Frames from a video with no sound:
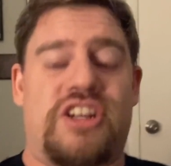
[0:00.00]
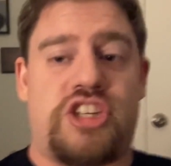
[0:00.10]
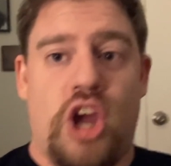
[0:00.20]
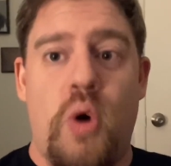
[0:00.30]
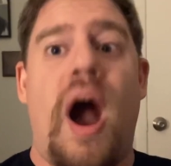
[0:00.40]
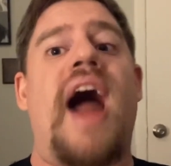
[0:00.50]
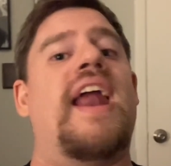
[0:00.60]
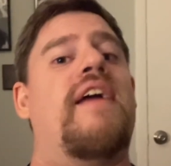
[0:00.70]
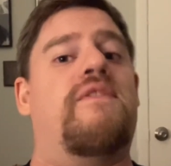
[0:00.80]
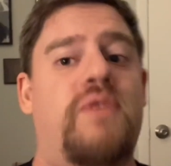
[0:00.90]
two, and
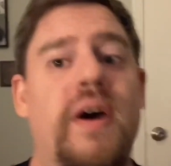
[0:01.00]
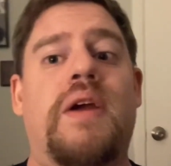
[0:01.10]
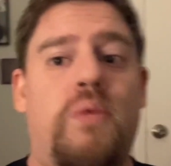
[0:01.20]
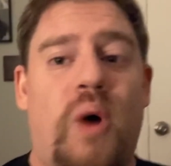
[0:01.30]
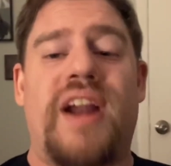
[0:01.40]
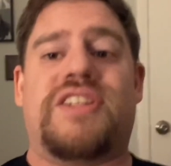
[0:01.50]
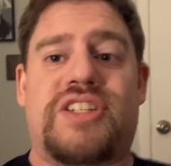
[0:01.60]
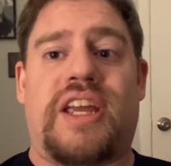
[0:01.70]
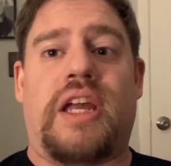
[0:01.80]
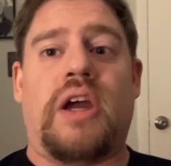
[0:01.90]
I really want to
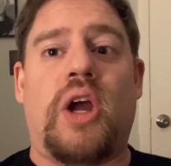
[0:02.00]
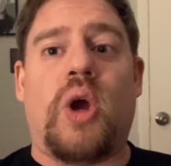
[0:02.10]
see